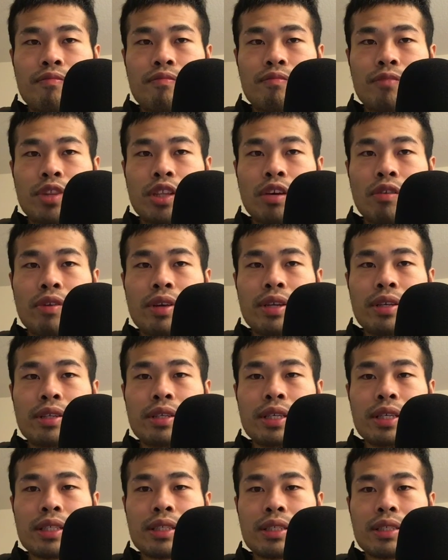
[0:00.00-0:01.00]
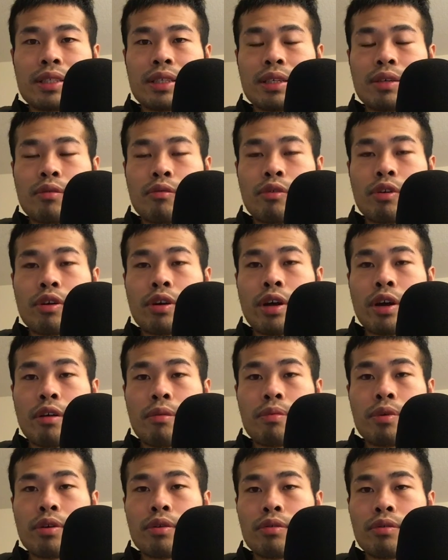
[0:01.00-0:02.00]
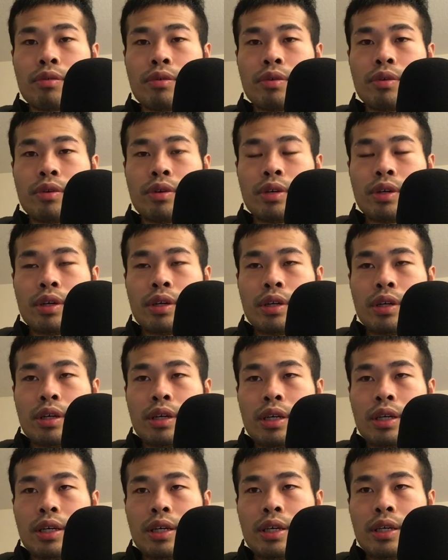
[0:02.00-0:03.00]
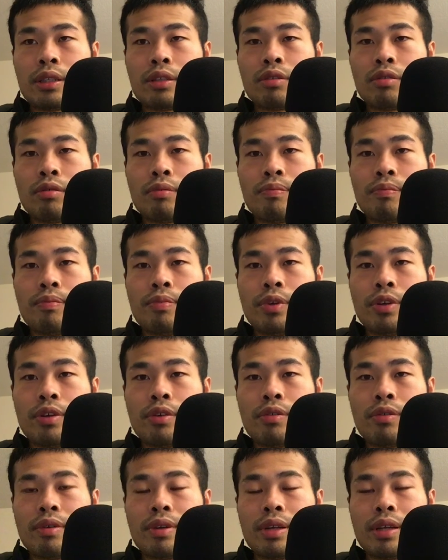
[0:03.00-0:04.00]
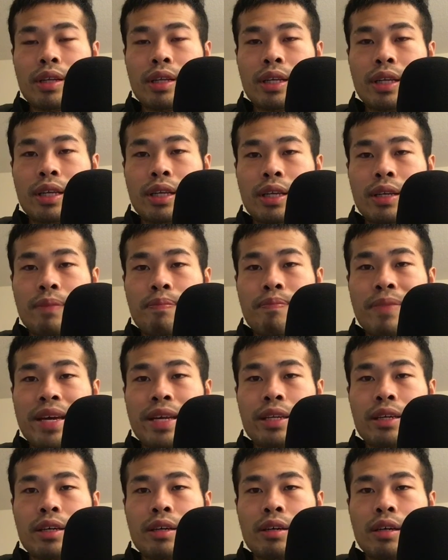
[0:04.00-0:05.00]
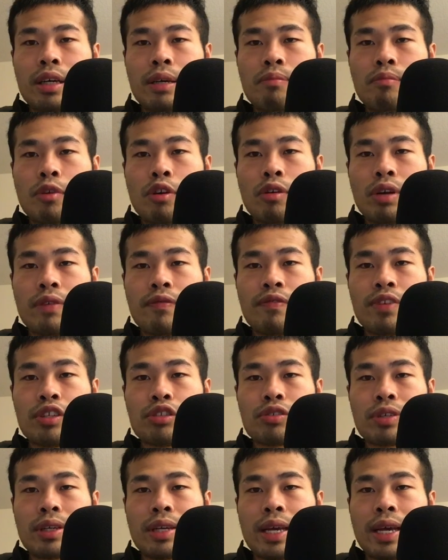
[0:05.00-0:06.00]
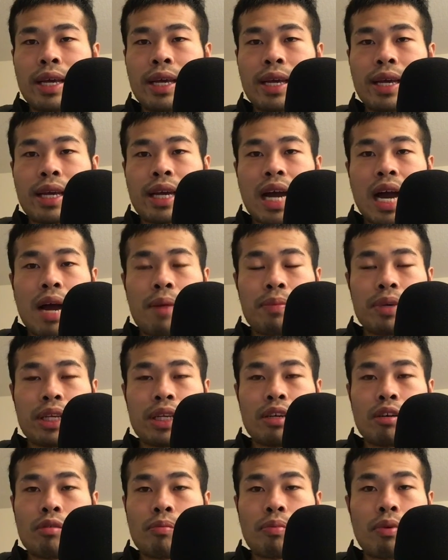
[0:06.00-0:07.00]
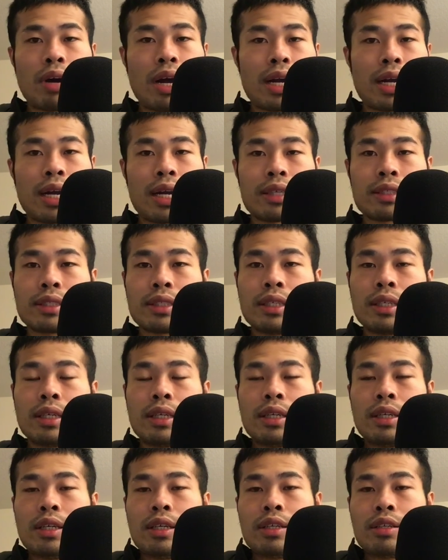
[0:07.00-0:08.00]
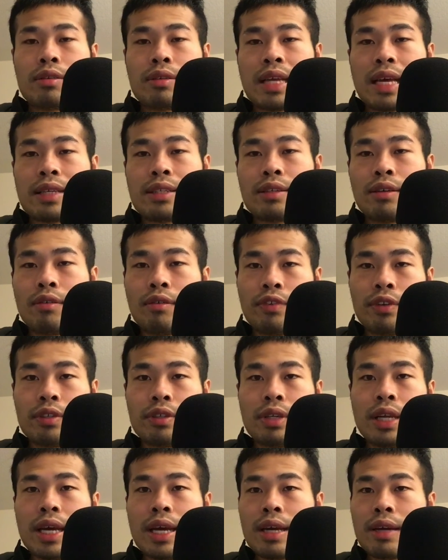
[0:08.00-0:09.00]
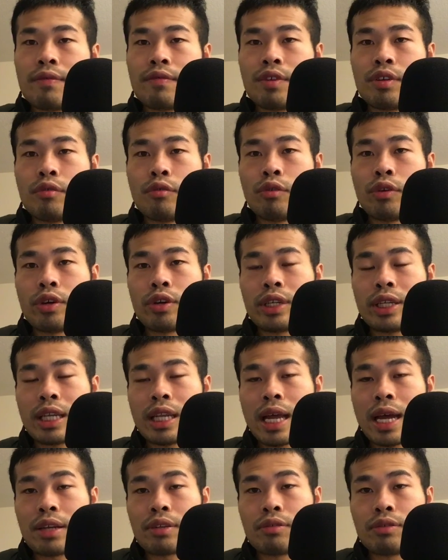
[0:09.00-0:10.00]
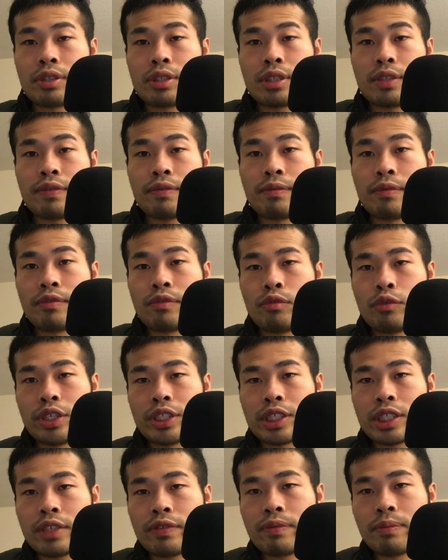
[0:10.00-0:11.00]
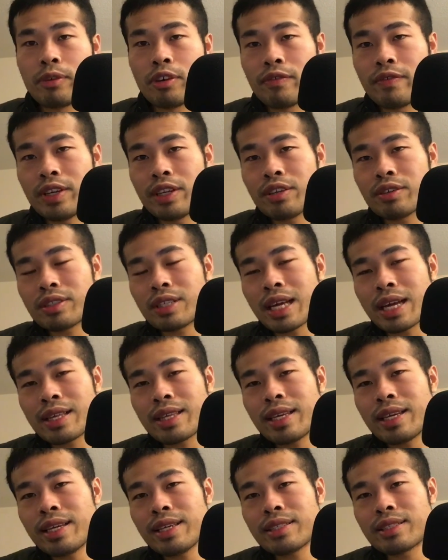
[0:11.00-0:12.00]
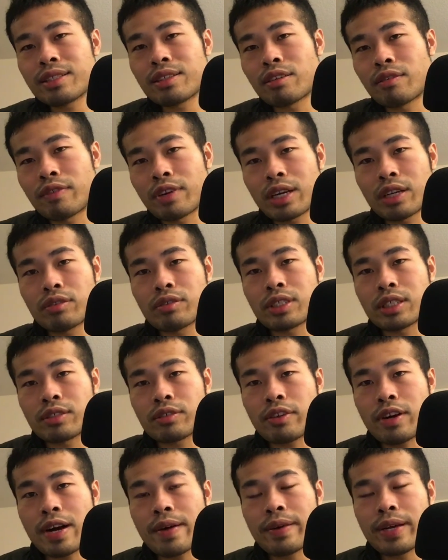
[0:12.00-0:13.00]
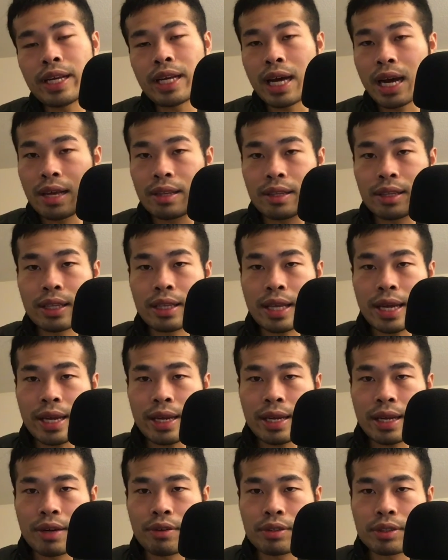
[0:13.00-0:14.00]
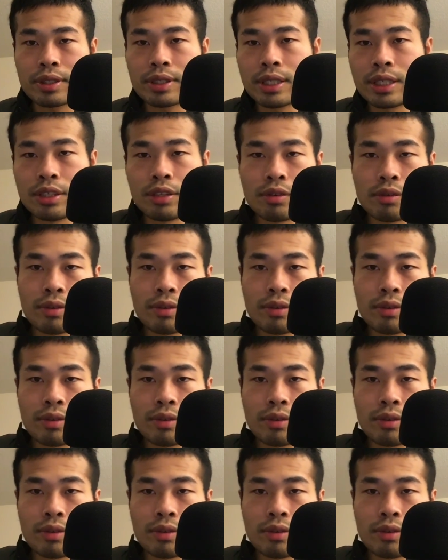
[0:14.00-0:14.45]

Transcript: knowing this will help you to build the better and more efficient AI company or products. So that's all for today. If you would like to receive more videos like this, don't forget to subscribe. And other than that, I will see you